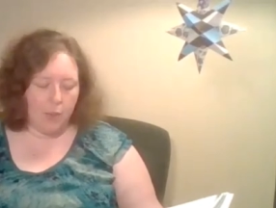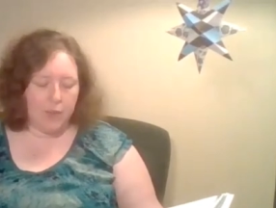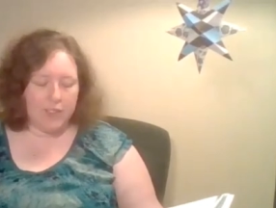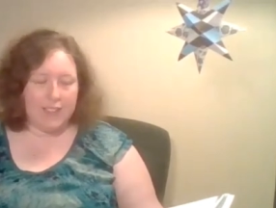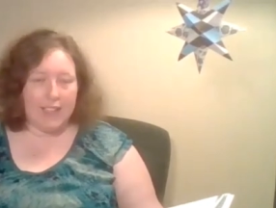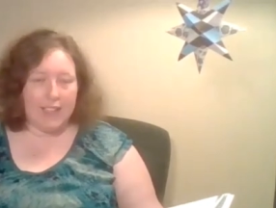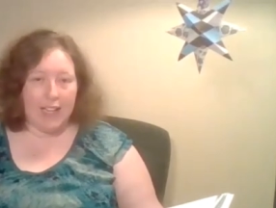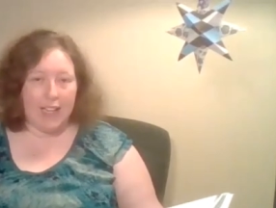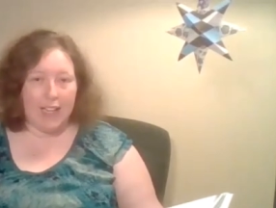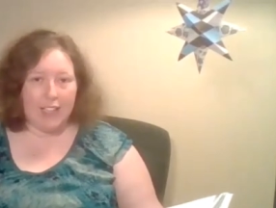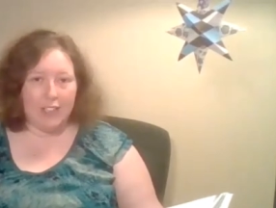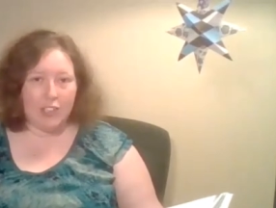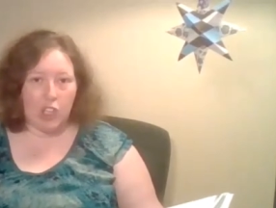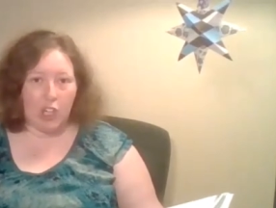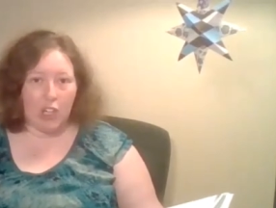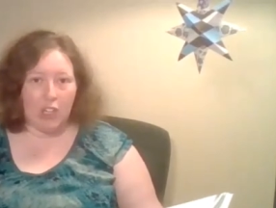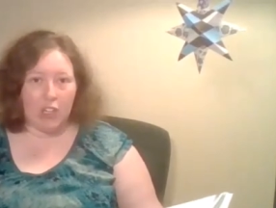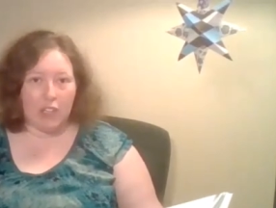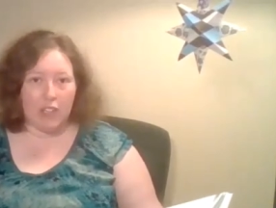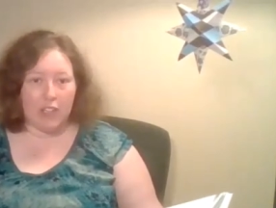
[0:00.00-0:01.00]
was getting
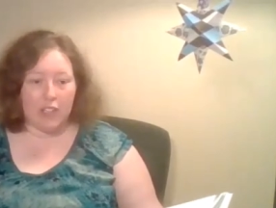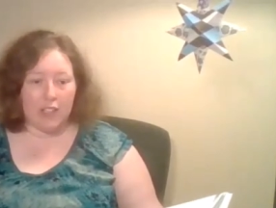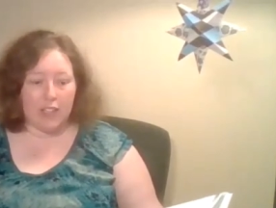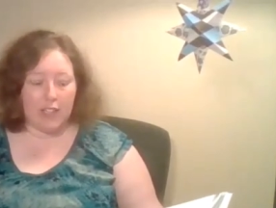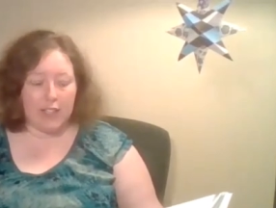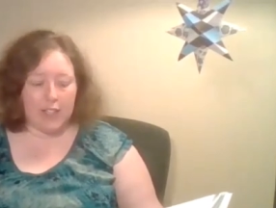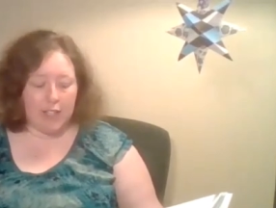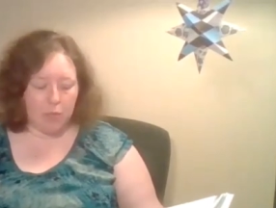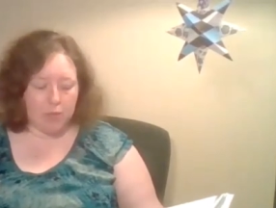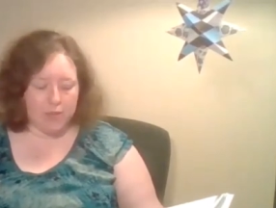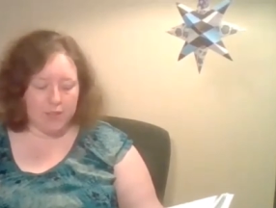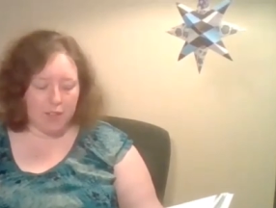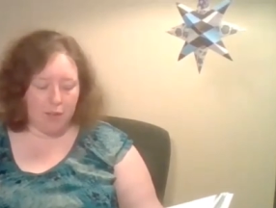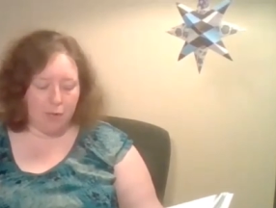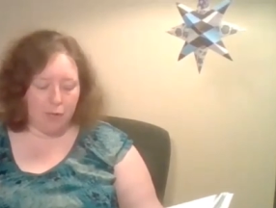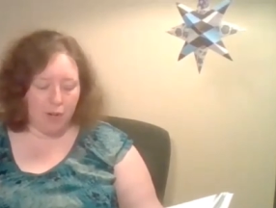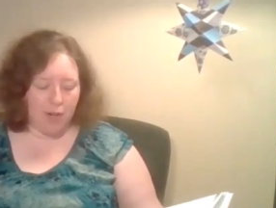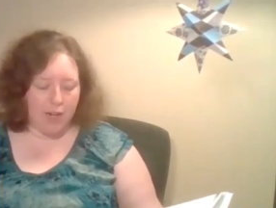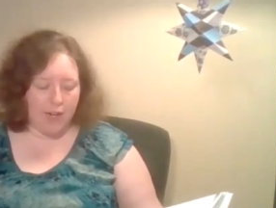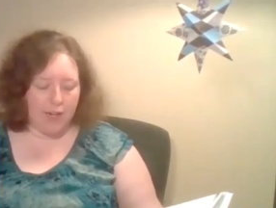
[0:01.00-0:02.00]
dark and he was
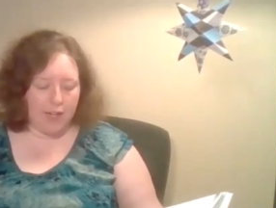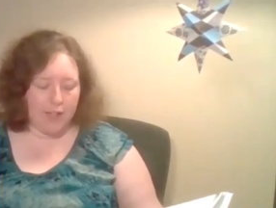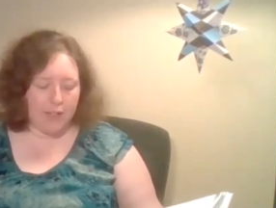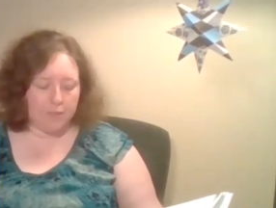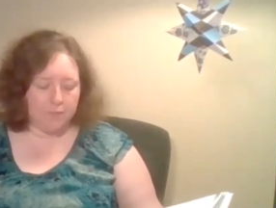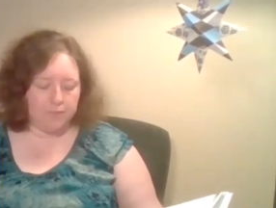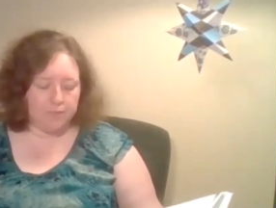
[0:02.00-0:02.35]
afraid.